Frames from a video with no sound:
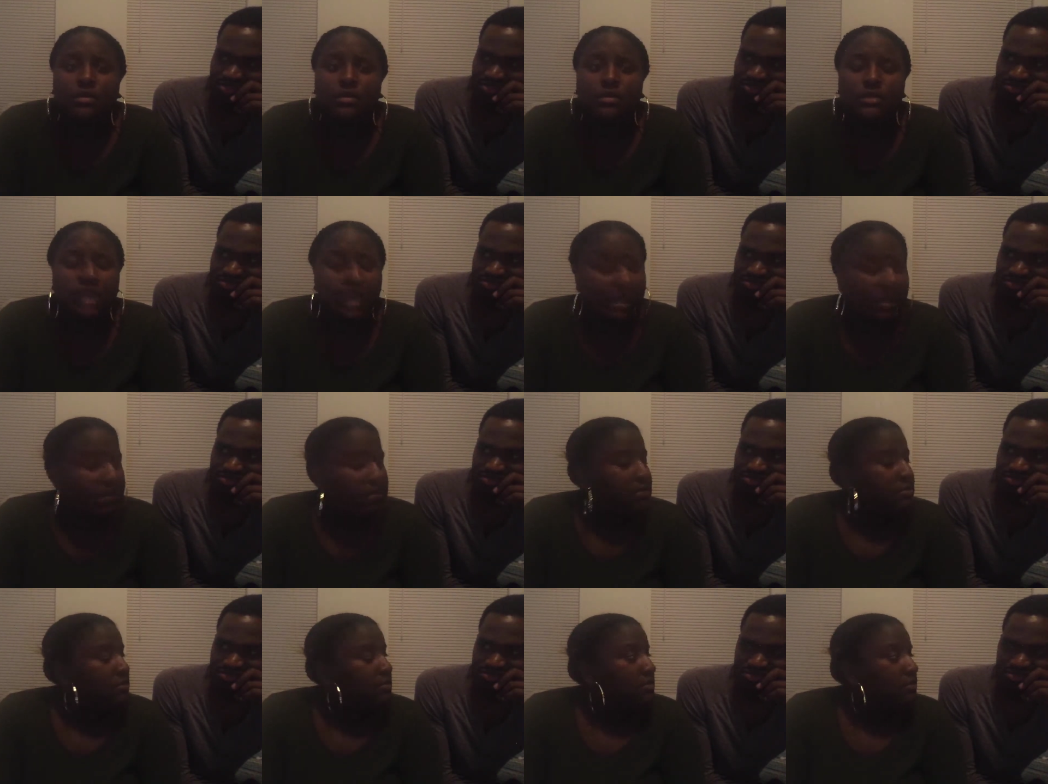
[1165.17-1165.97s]

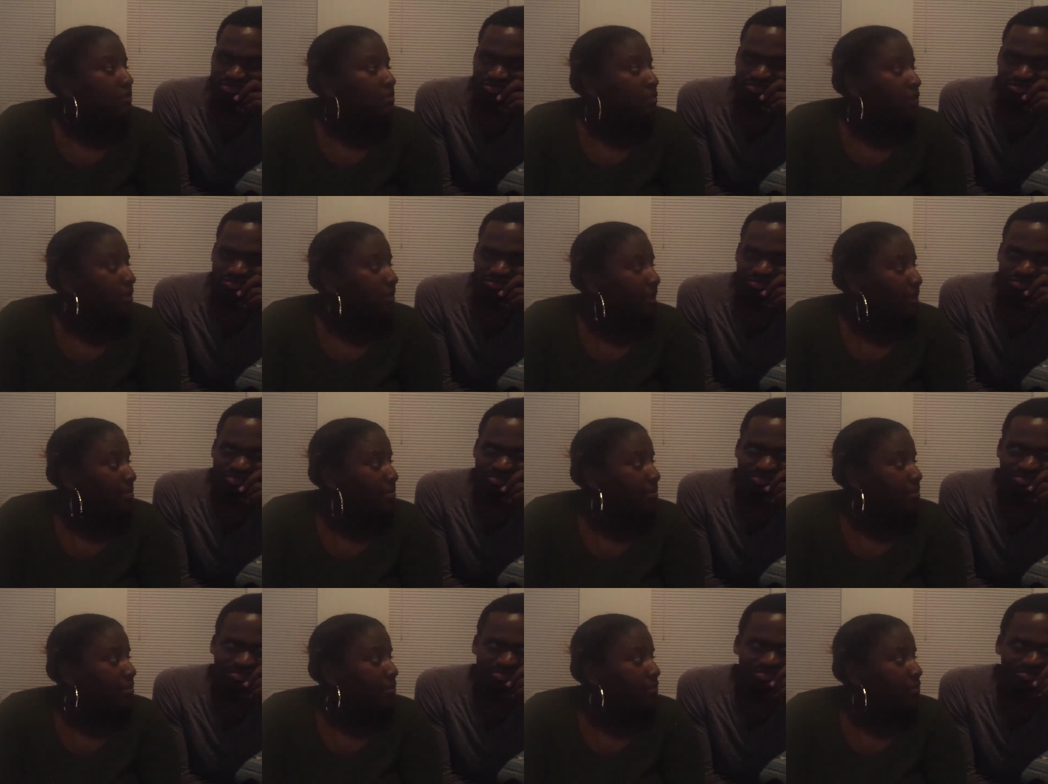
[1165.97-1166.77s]
Sex and where
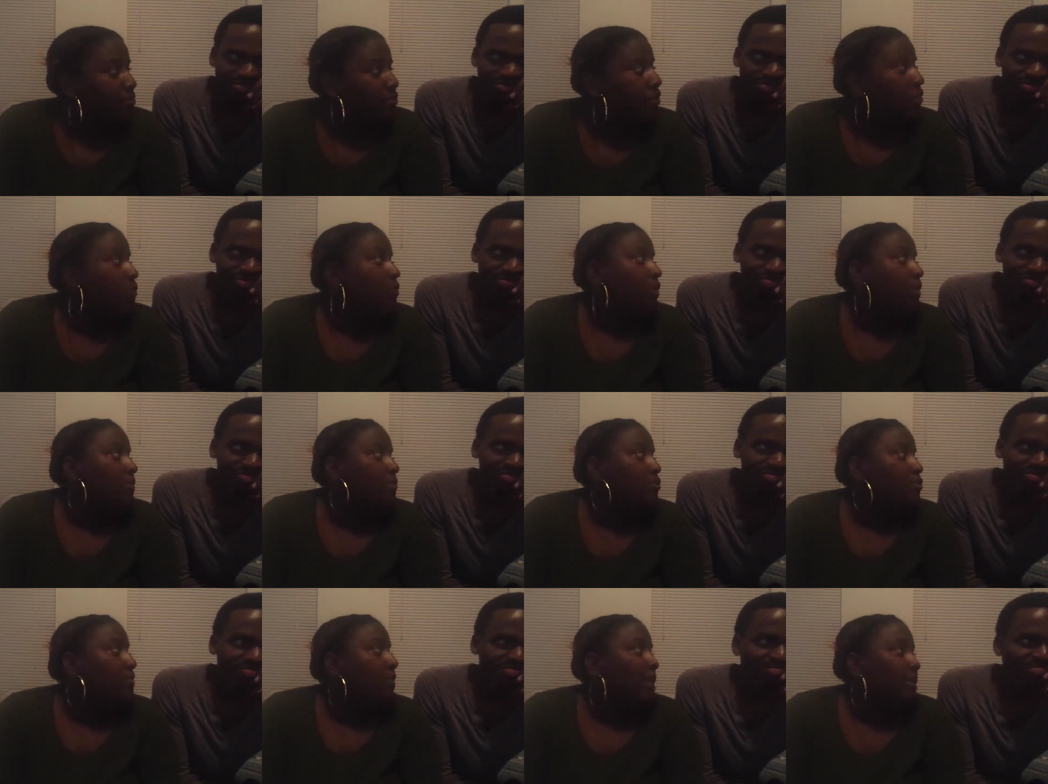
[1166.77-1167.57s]
babies come from, or where
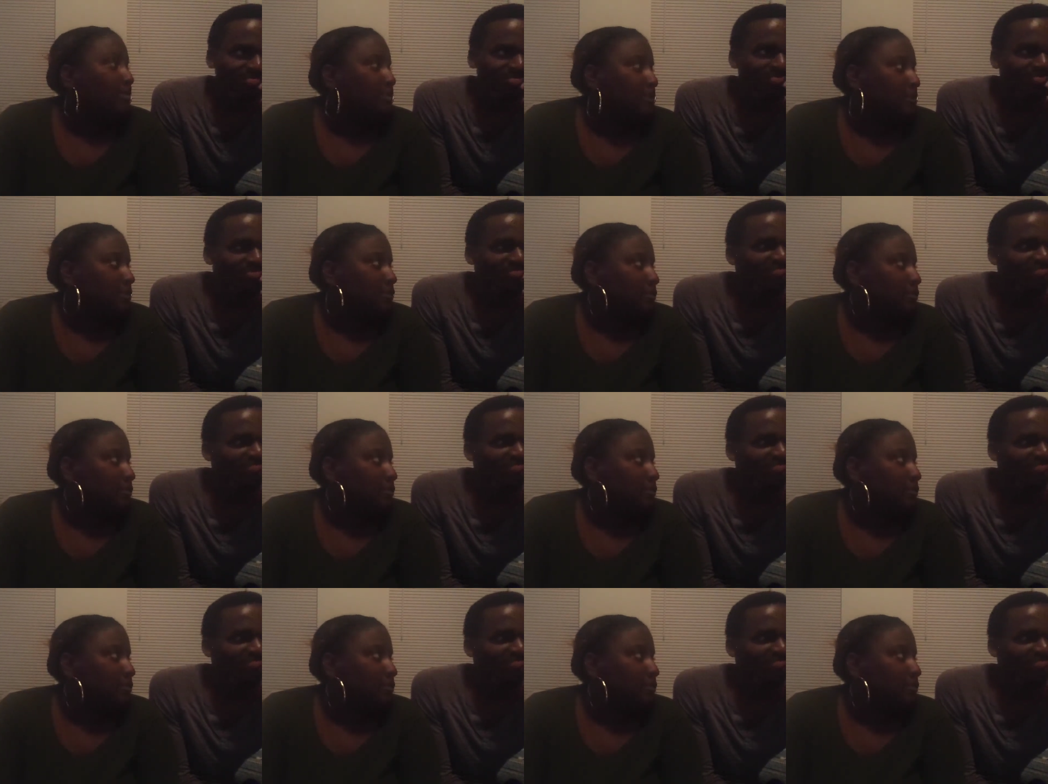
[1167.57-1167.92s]
do babies come